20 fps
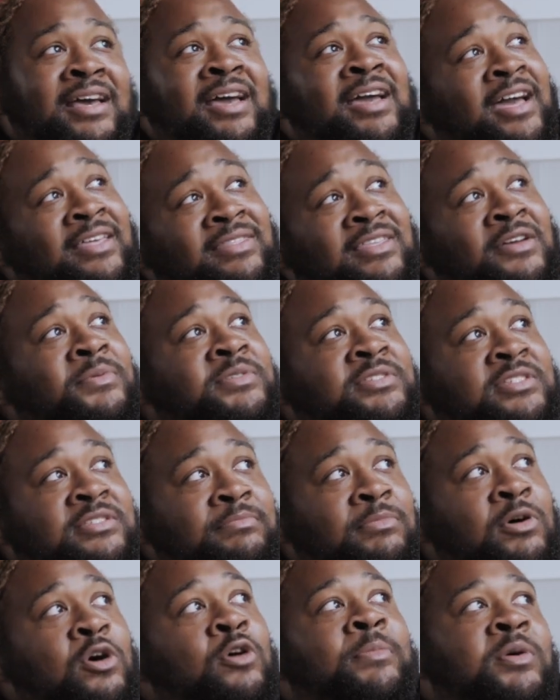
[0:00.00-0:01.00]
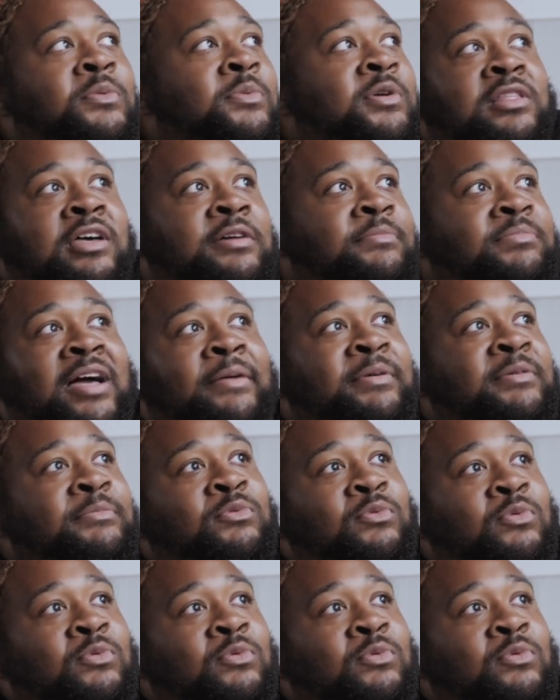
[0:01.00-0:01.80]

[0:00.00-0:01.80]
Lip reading: And there was this moment where like Black people